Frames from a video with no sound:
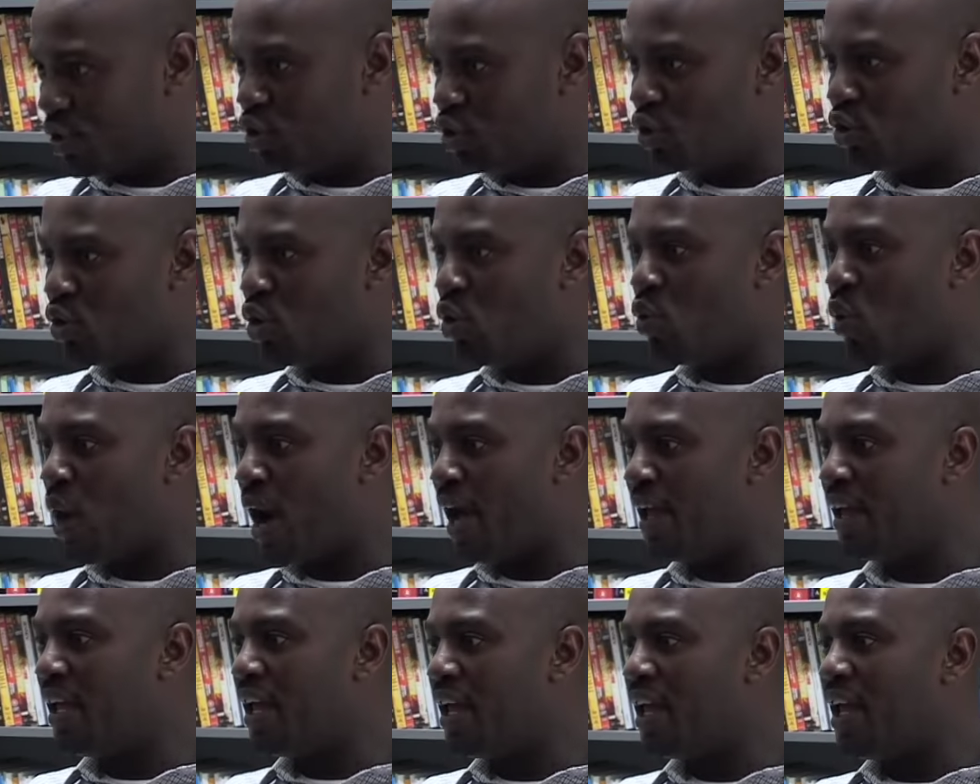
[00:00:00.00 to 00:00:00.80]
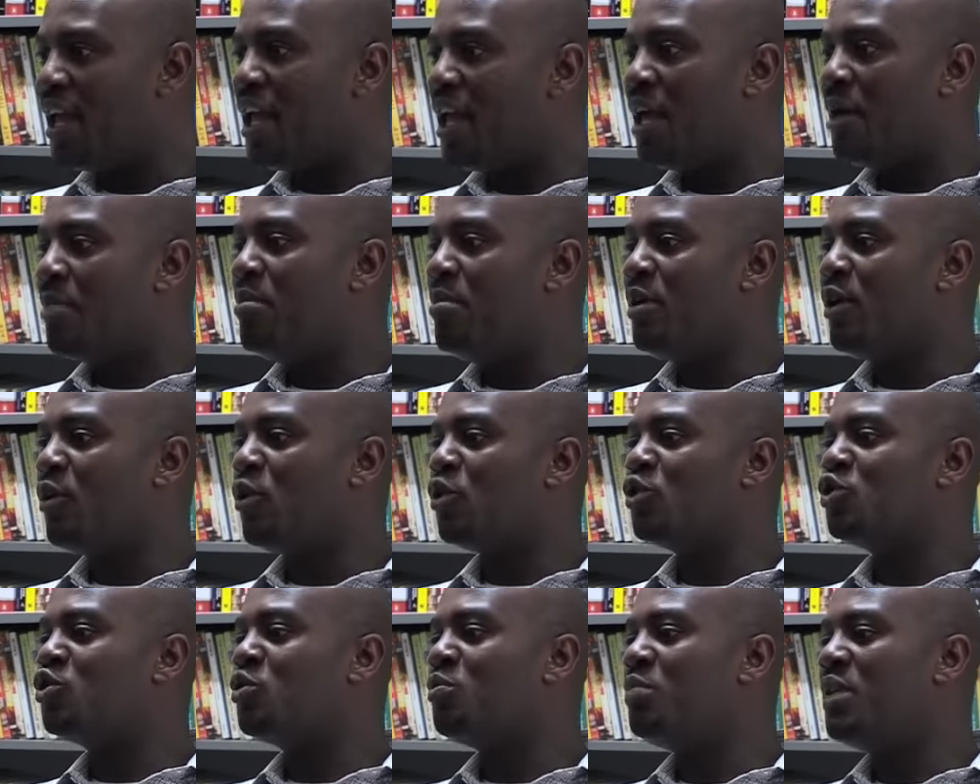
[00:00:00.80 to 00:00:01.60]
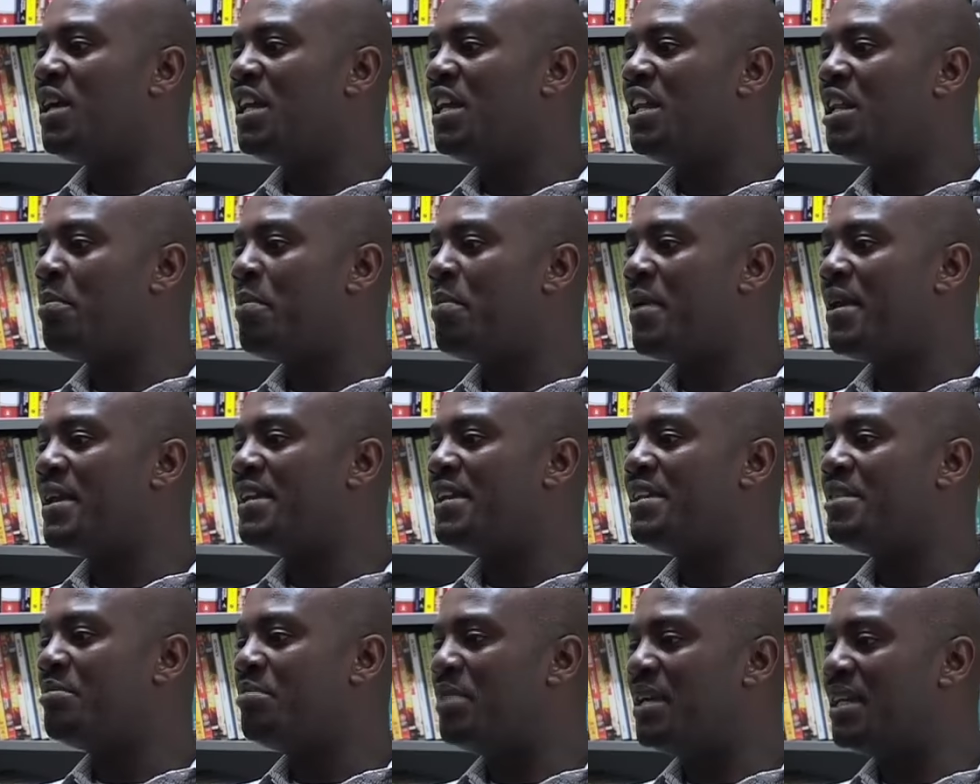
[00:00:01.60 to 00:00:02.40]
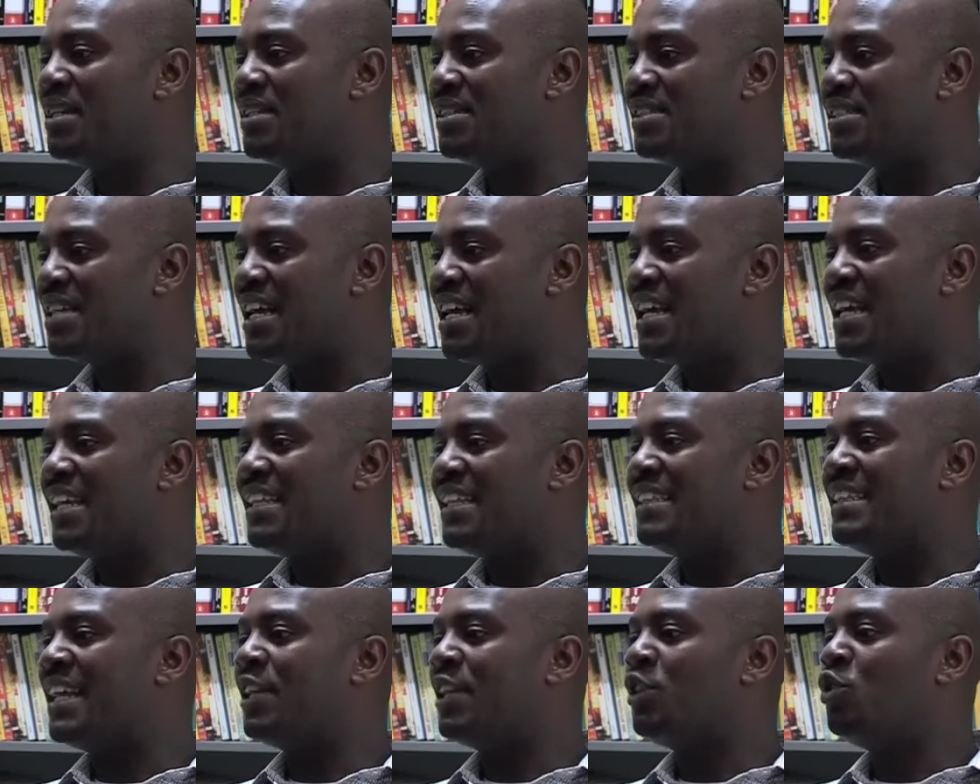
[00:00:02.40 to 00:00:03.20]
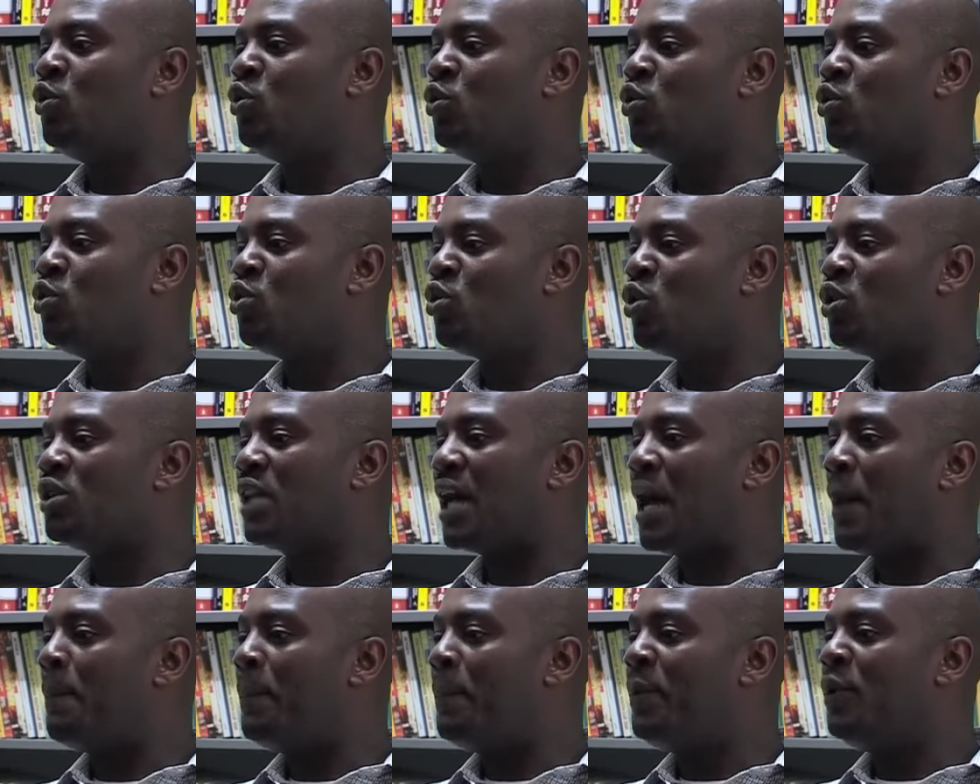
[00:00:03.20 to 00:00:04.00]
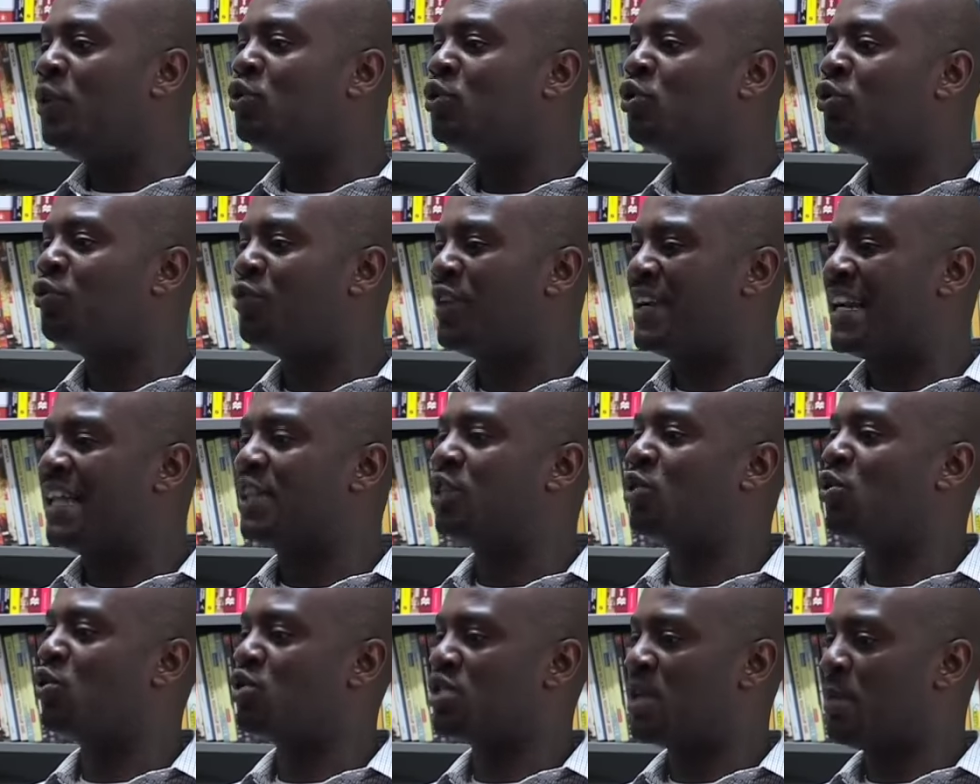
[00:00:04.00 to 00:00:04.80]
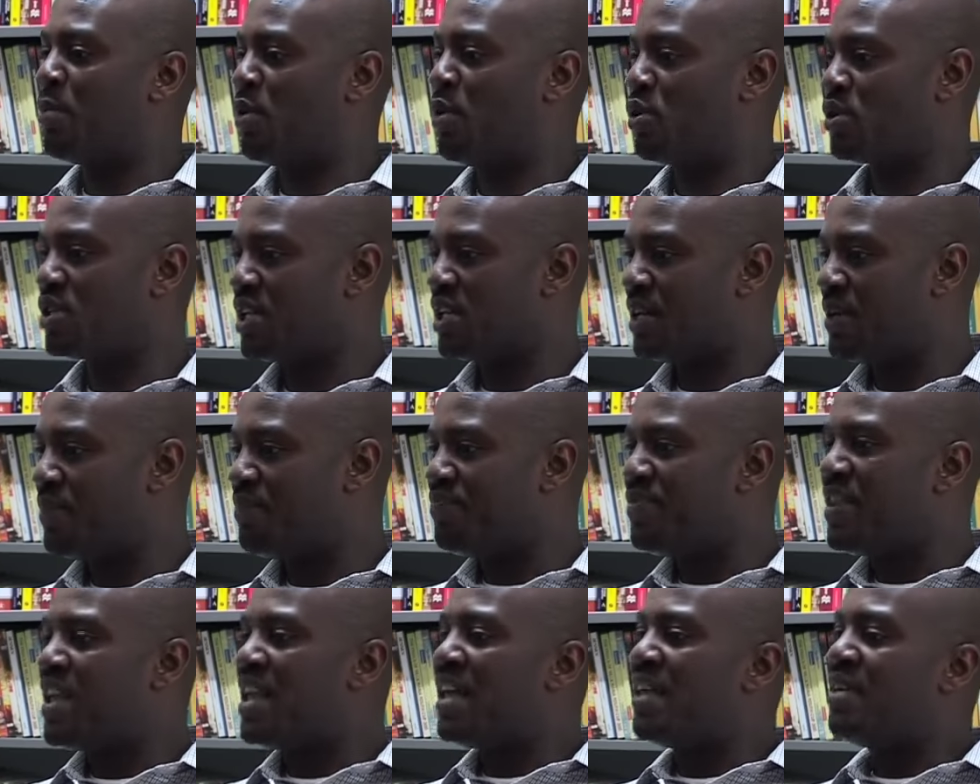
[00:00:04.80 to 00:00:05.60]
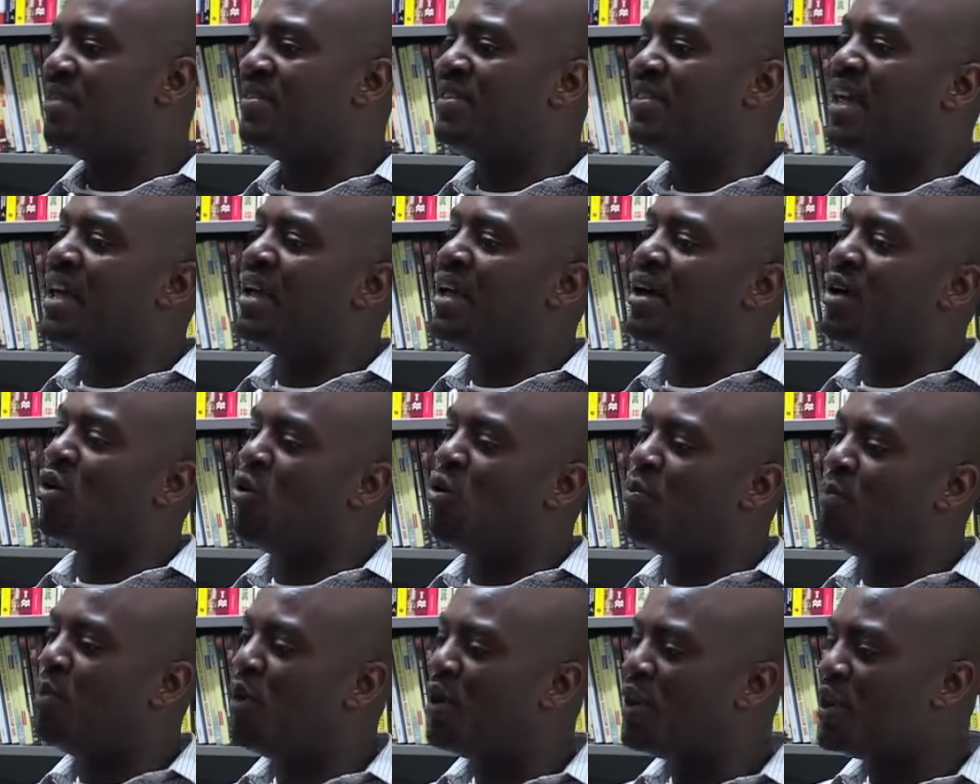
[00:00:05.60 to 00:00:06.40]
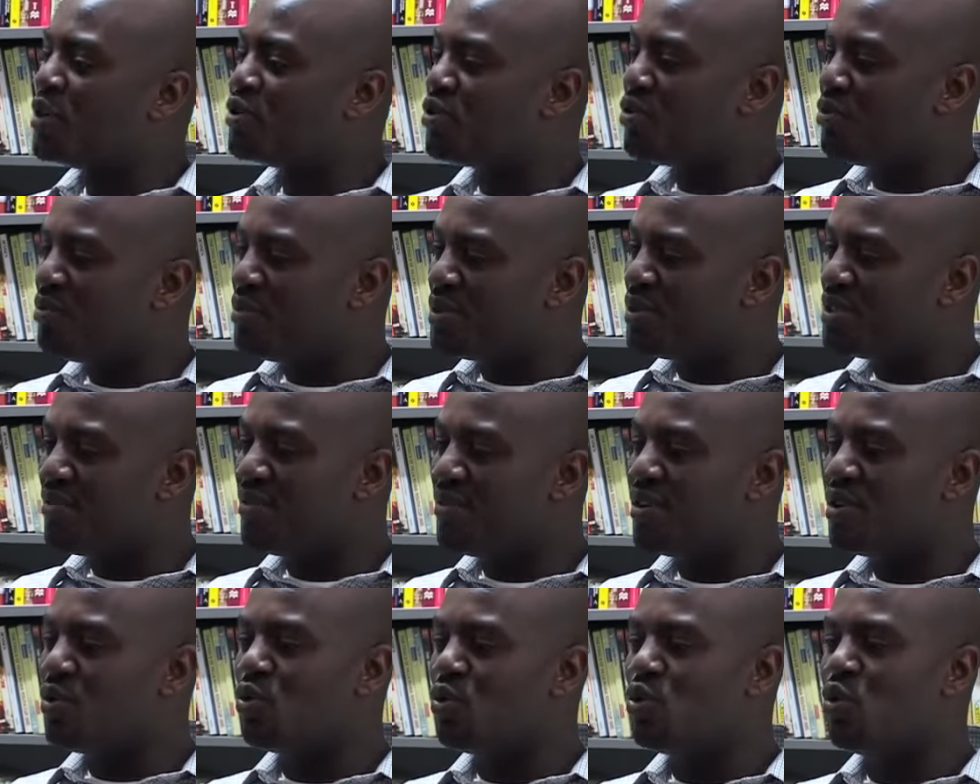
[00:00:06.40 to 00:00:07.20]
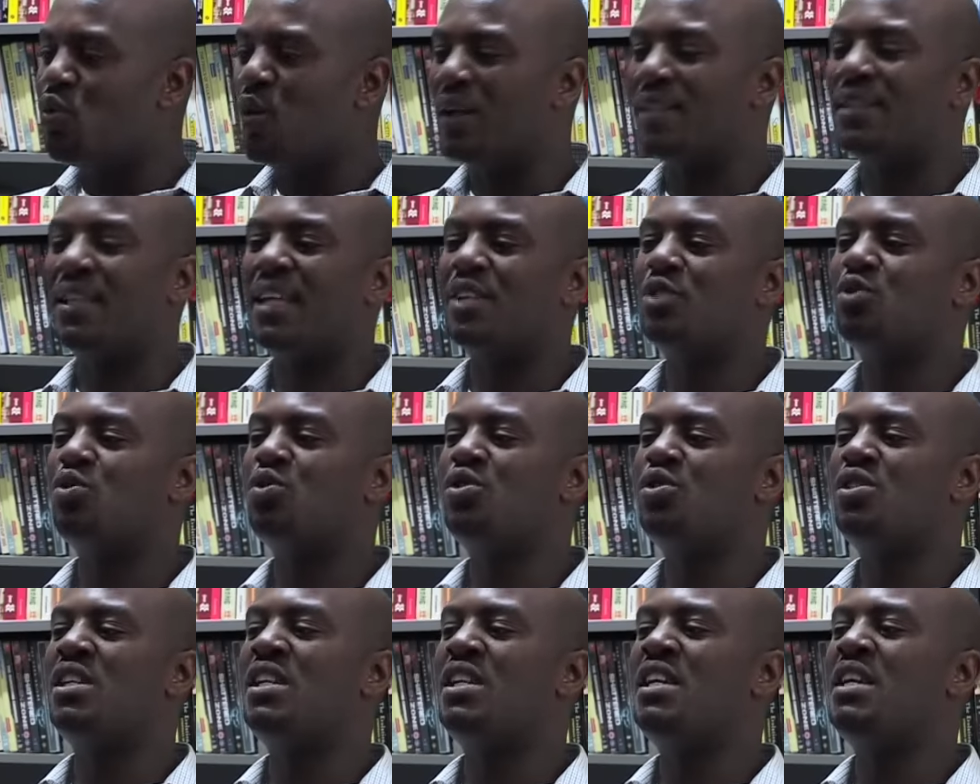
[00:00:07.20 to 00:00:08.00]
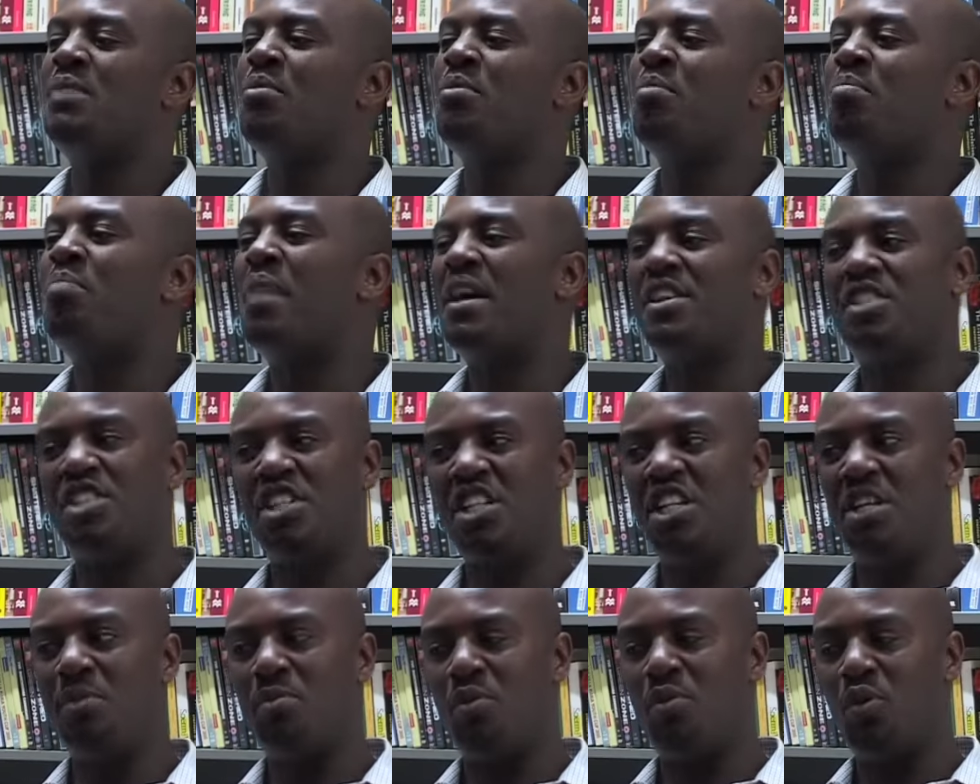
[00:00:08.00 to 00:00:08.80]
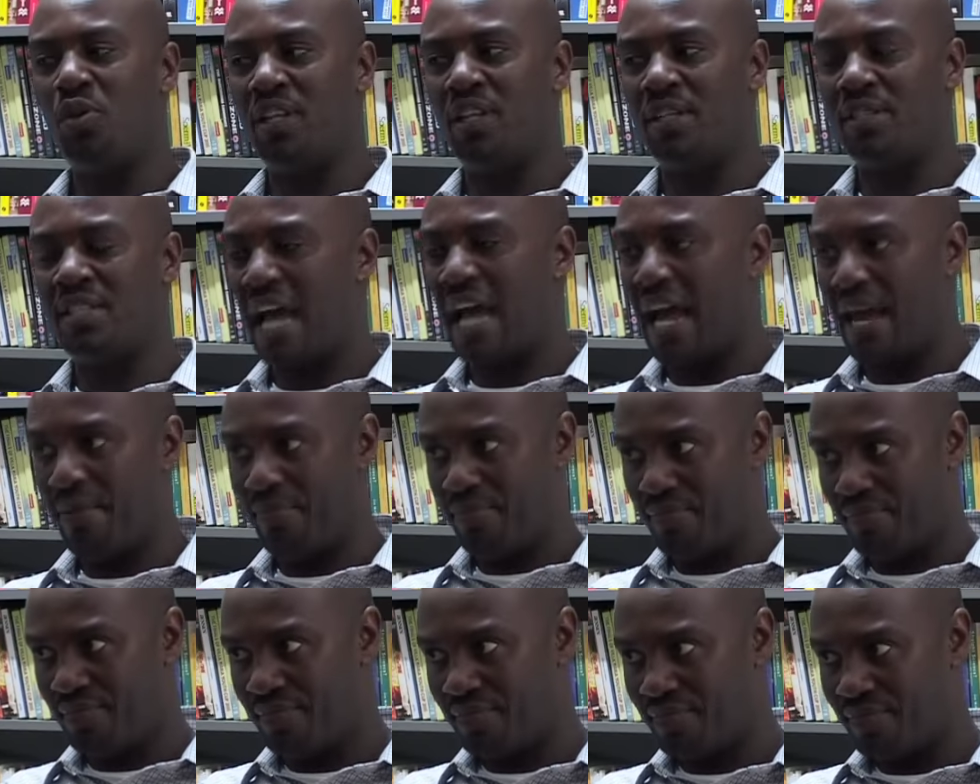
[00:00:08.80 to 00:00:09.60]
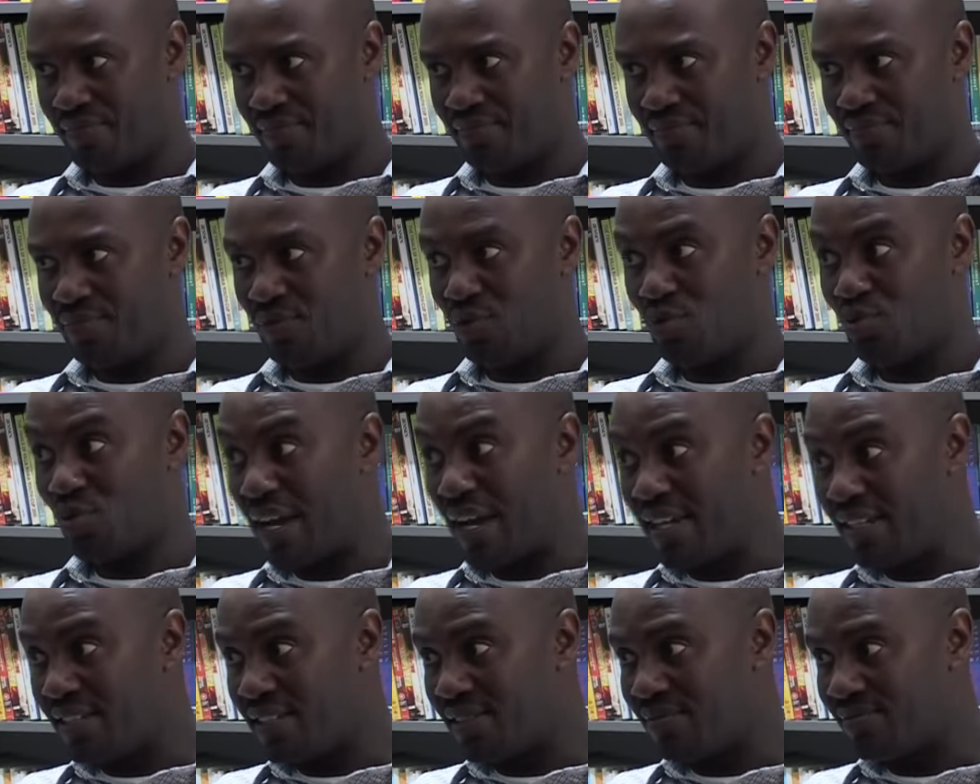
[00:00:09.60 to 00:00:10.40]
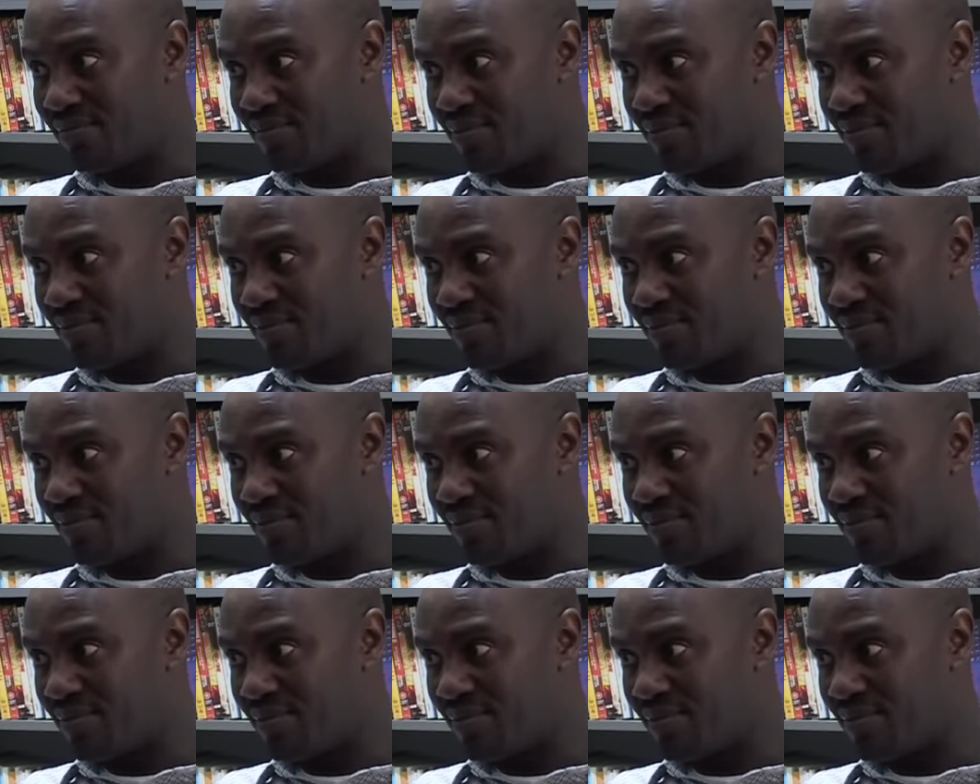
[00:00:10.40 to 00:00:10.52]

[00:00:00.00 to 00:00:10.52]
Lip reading: Do you know why? Because to be independent means that you do not appeal to fanatical support. The opponents of Museveni would want us to see him bashing him all the time, right?